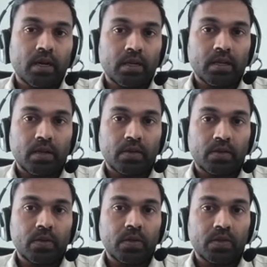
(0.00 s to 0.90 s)
the
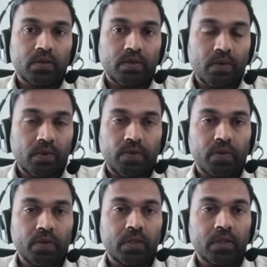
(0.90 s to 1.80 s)
students for the
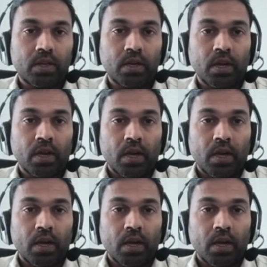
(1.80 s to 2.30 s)
future,